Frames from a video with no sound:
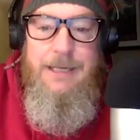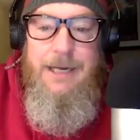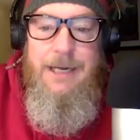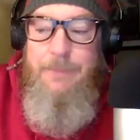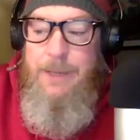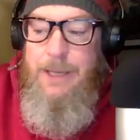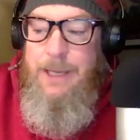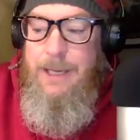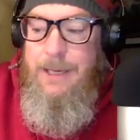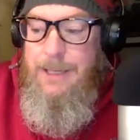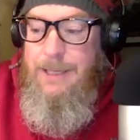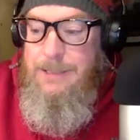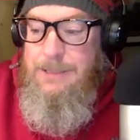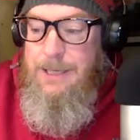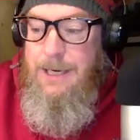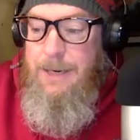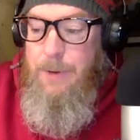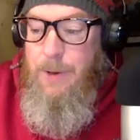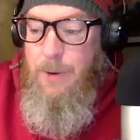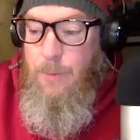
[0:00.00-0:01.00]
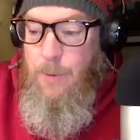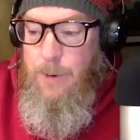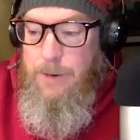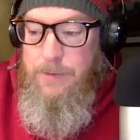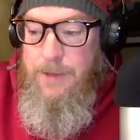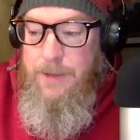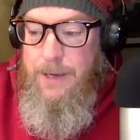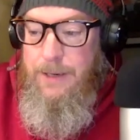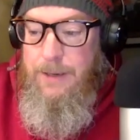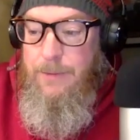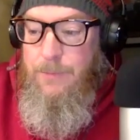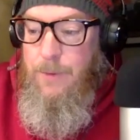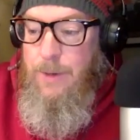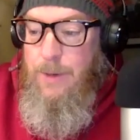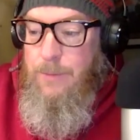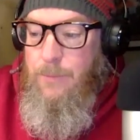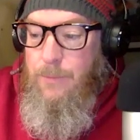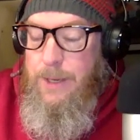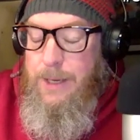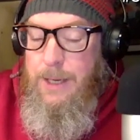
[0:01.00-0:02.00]
going to be a weird thing
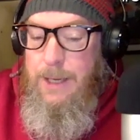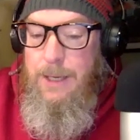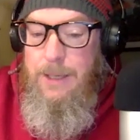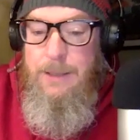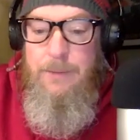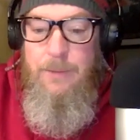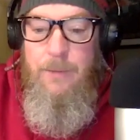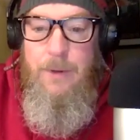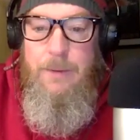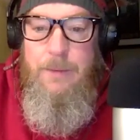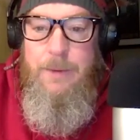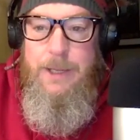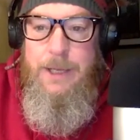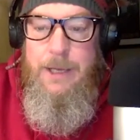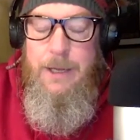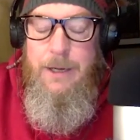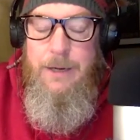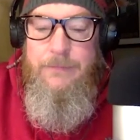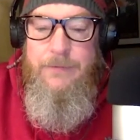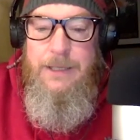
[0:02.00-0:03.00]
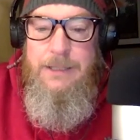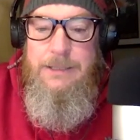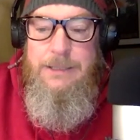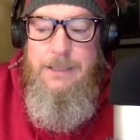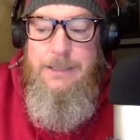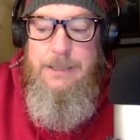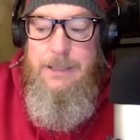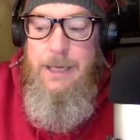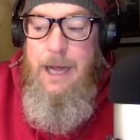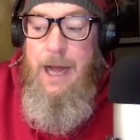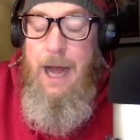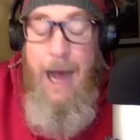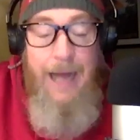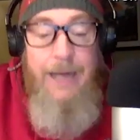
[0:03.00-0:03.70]
when we kick off next season.